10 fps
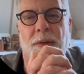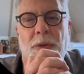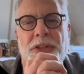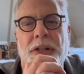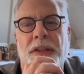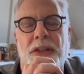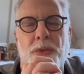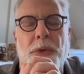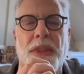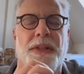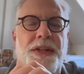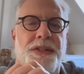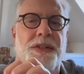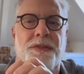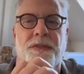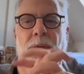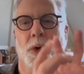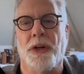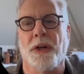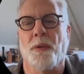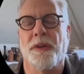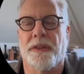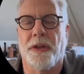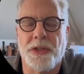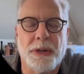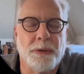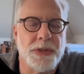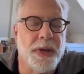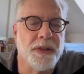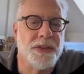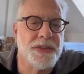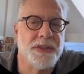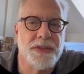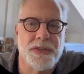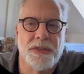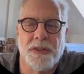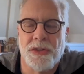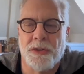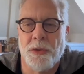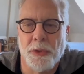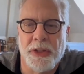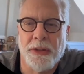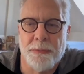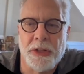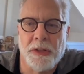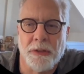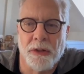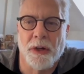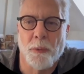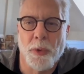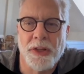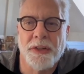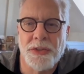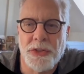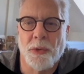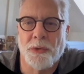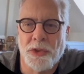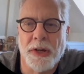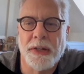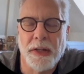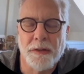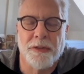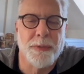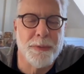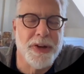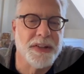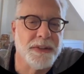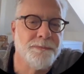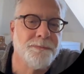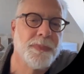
which I think is one of the lessons from working with large language models. Is you really have to be clear on what it is you're trying to get from the model